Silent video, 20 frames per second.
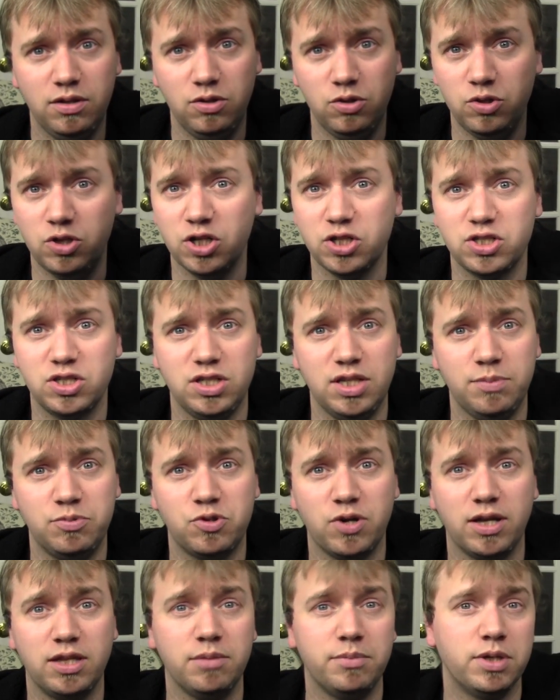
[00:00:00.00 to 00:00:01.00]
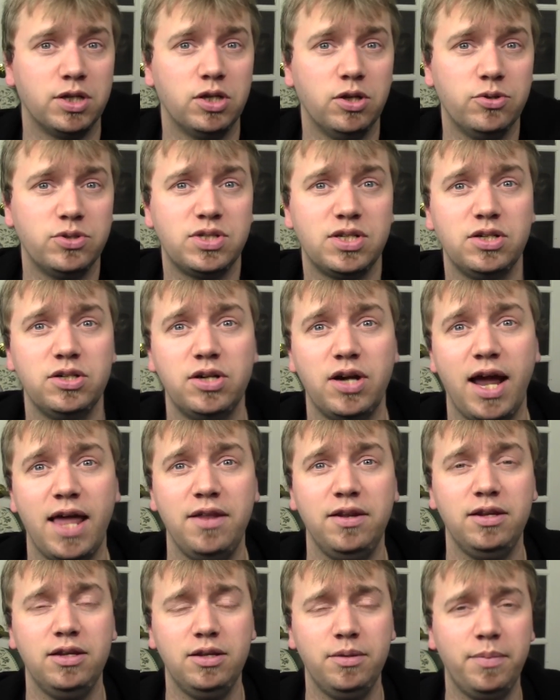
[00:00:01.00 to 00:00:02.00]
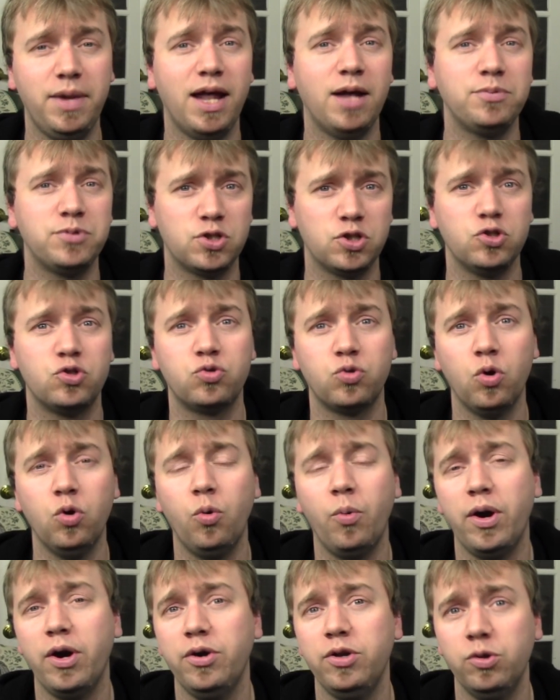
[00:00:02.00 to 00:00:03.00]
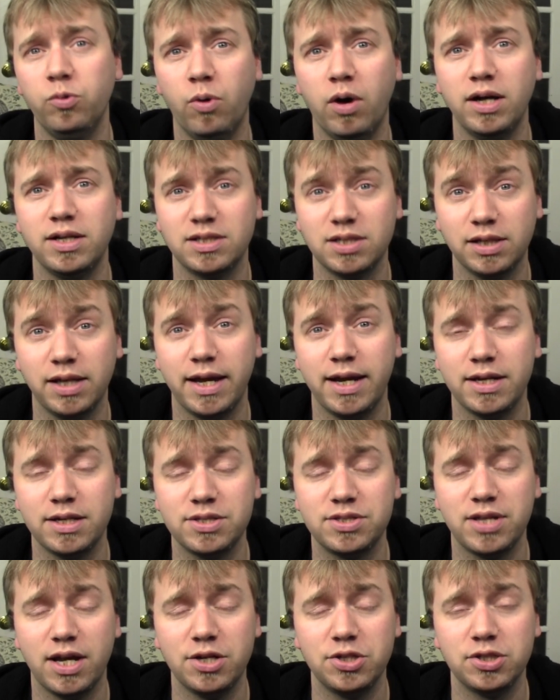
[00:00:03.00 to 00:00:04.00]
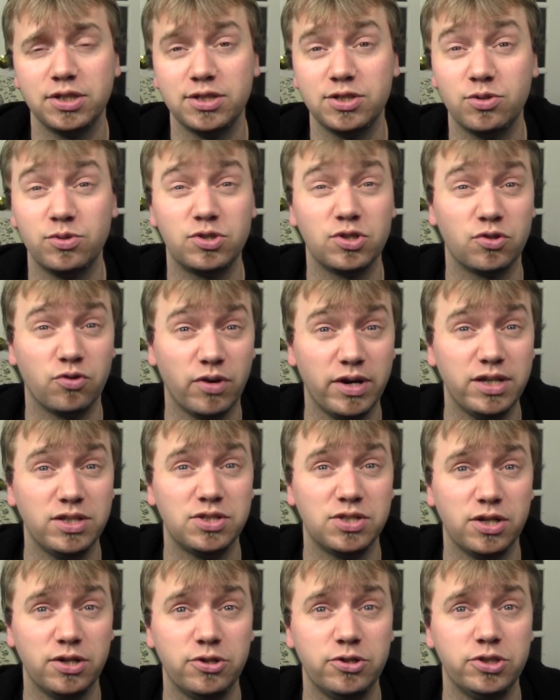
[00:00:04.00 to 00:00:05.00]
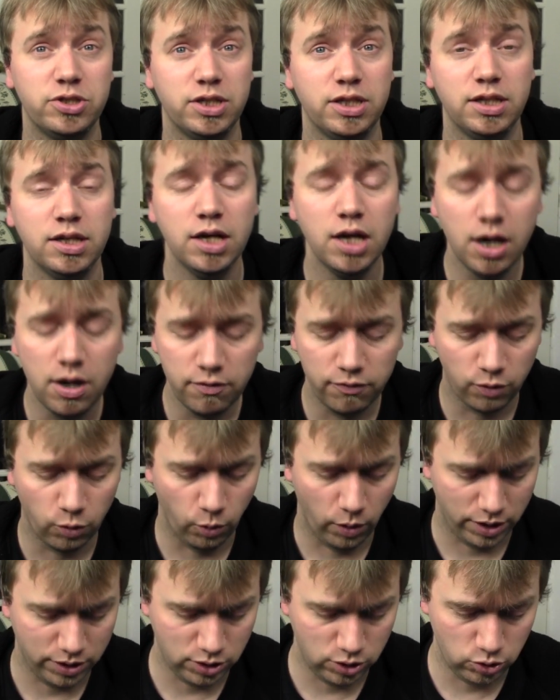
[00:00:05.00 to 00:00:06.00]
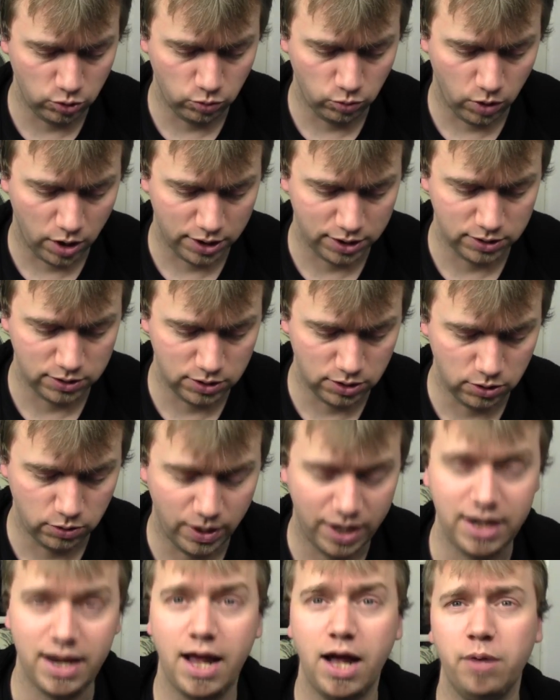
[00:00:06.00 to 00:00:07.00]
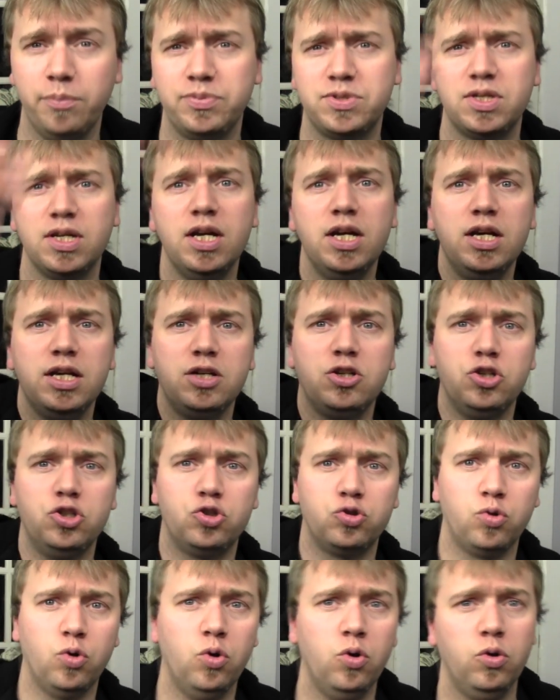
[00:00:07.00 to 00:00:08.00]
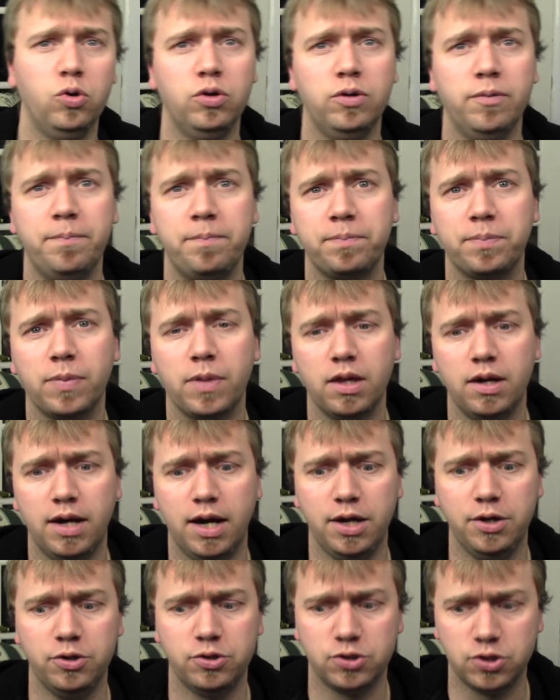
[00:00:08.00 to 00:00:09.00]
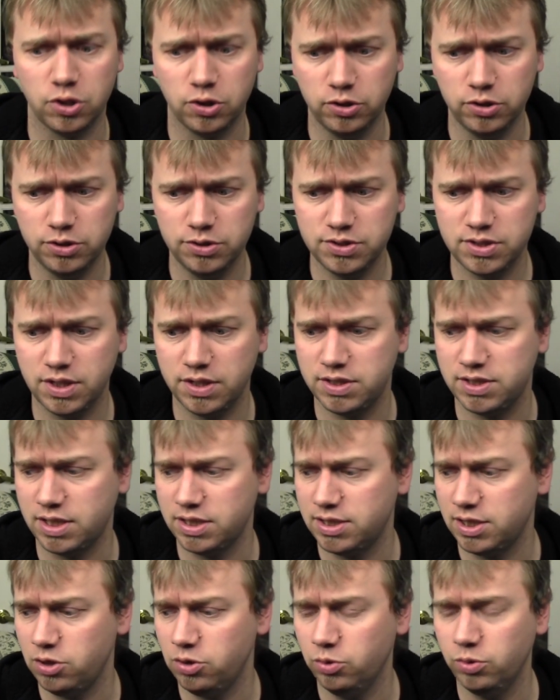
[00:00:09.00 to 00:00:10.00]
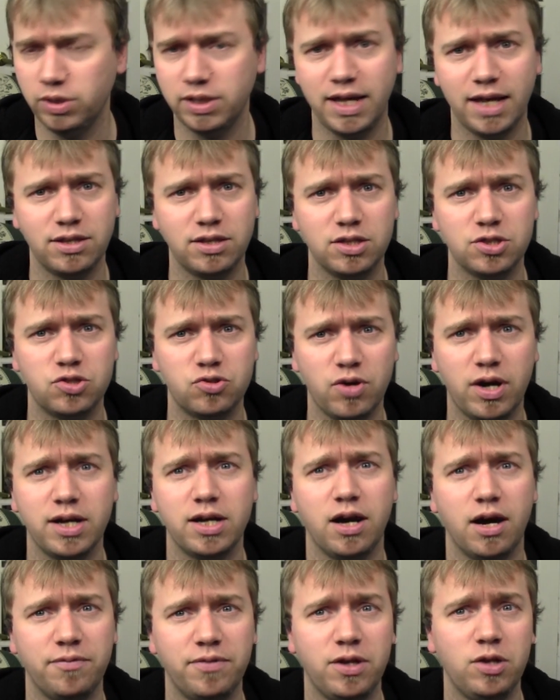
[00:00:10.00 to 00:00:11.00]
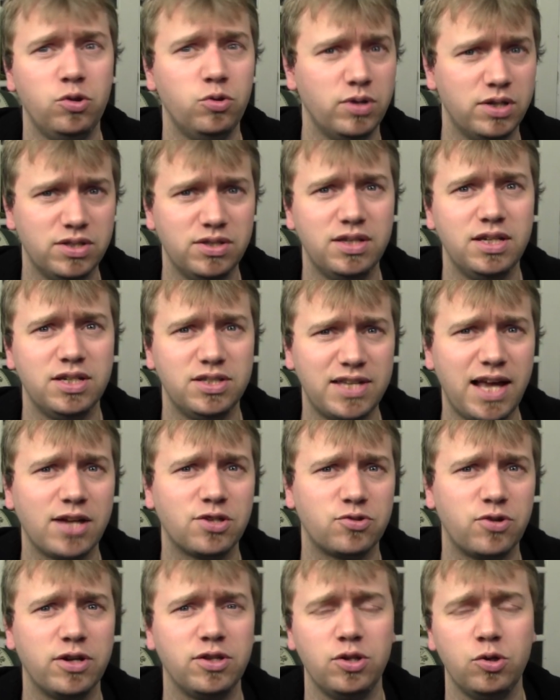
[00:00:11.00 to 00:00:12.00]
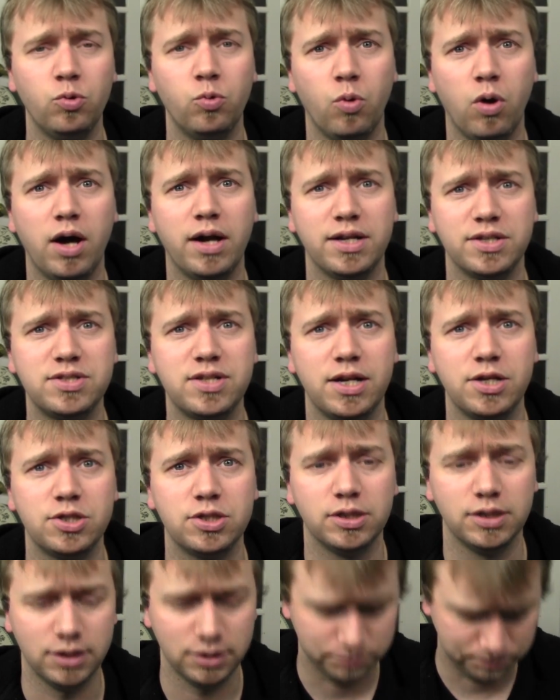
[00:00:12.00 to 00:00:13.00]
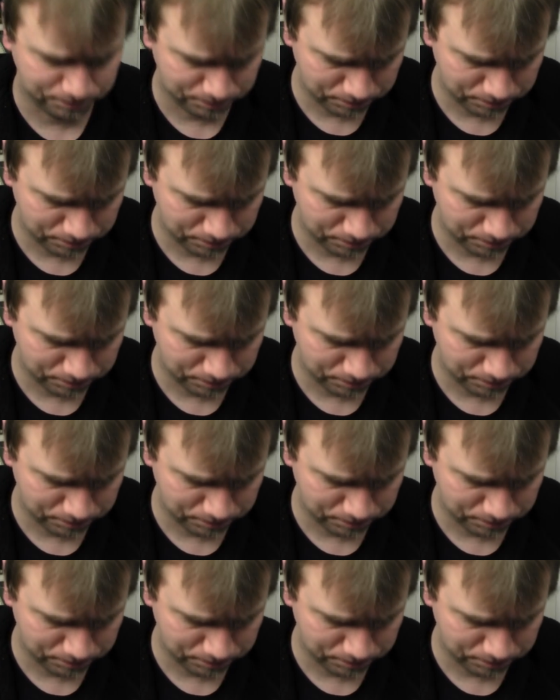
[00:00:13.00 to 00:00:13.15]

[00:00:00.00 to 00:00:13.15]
you just deep strike them in closer, and it helps control where you want to land, essentially. So it's a great synergy for what you want to do, and it helps control your turns in the sense that you will get the strike off the exact strike that you want, essentially.